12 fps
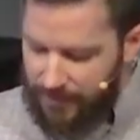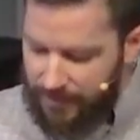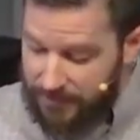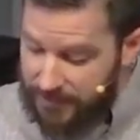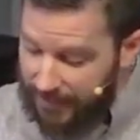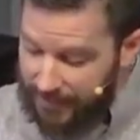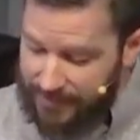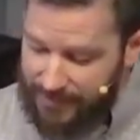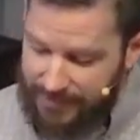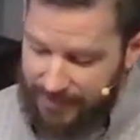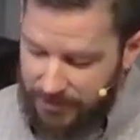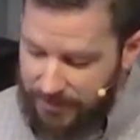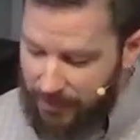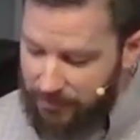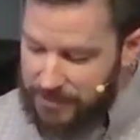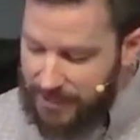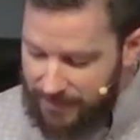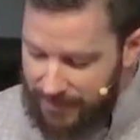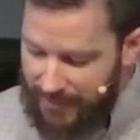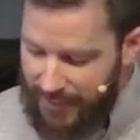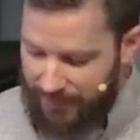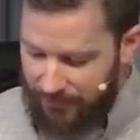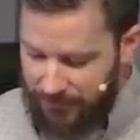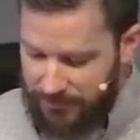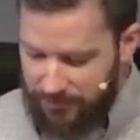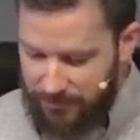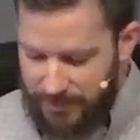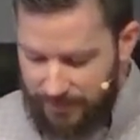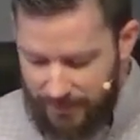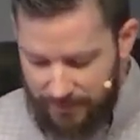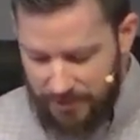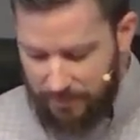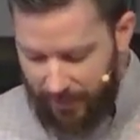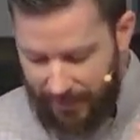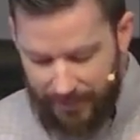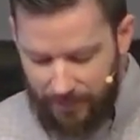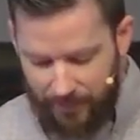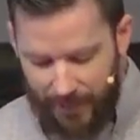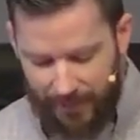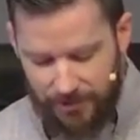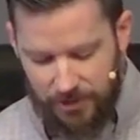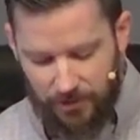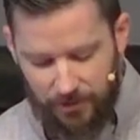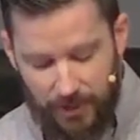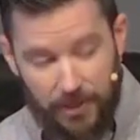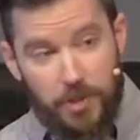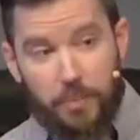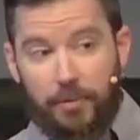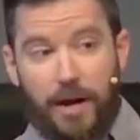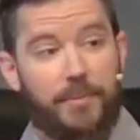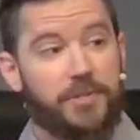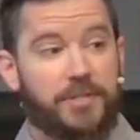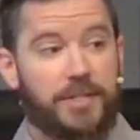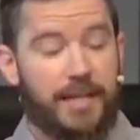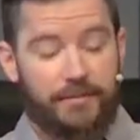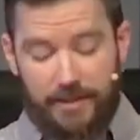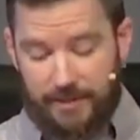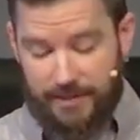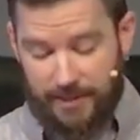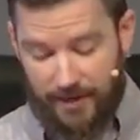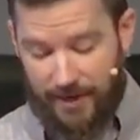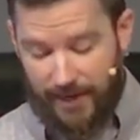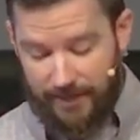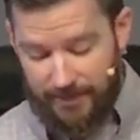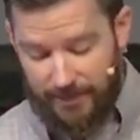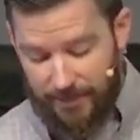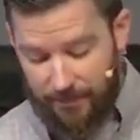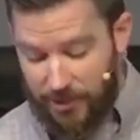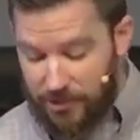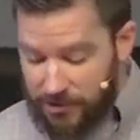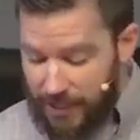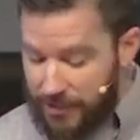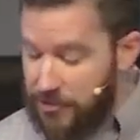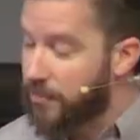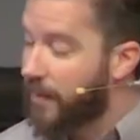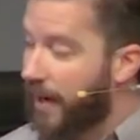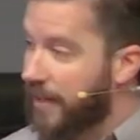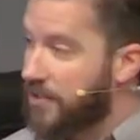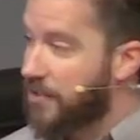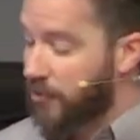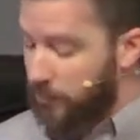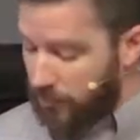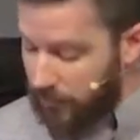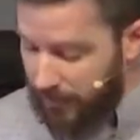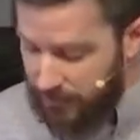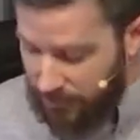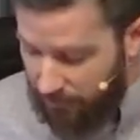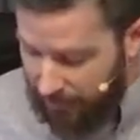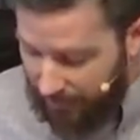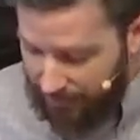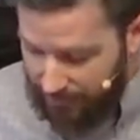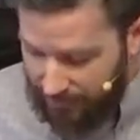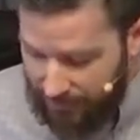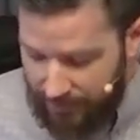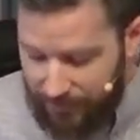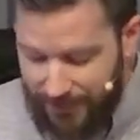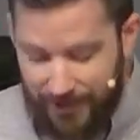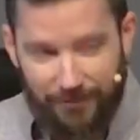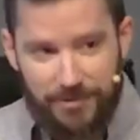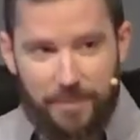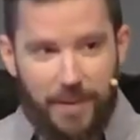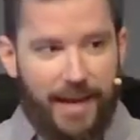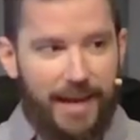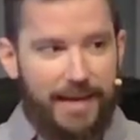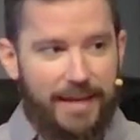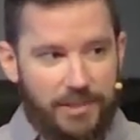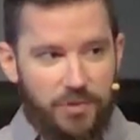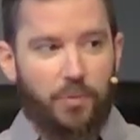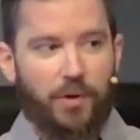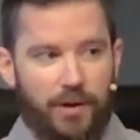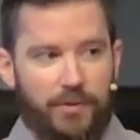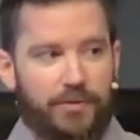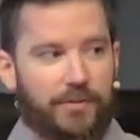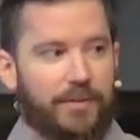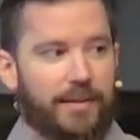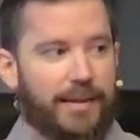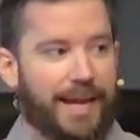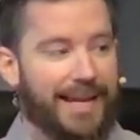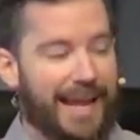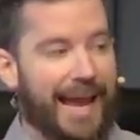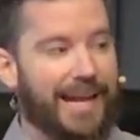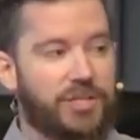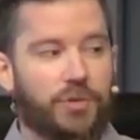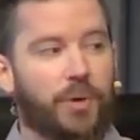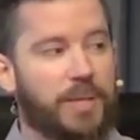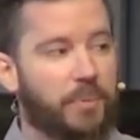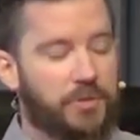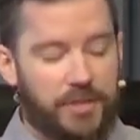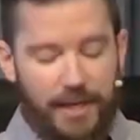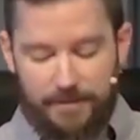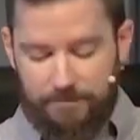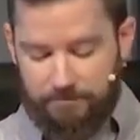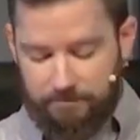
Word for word: And the second detail is about redeeming the animal. So, redeeming means buying it back. So, you promise to give it to God, but you change your mind. So, the rule is okay, but you have to pay its worth and add 20%.